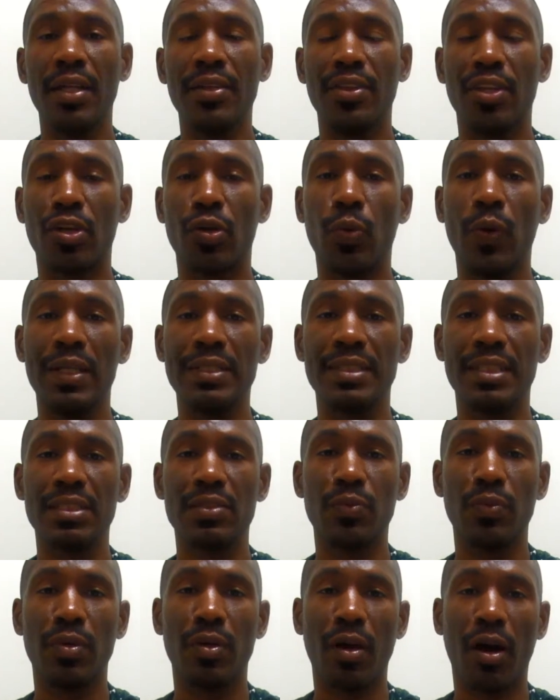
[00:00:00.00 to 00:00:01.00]
The
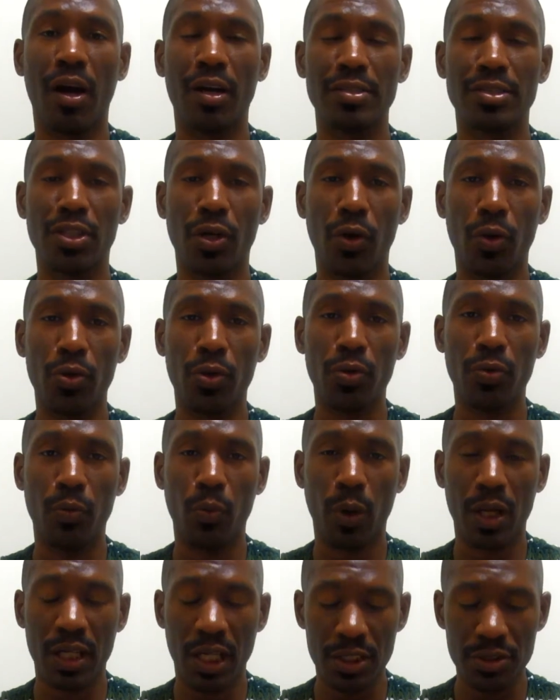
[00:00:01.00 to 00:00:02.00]
quizzes are total
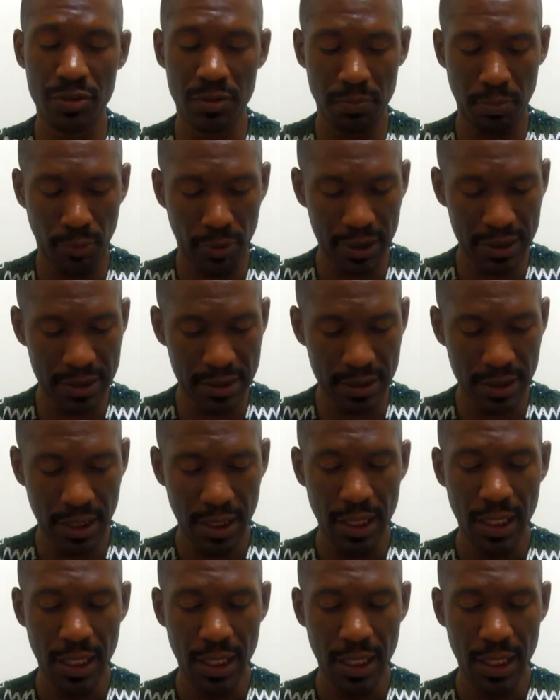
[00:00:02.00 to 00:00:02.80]
100 points,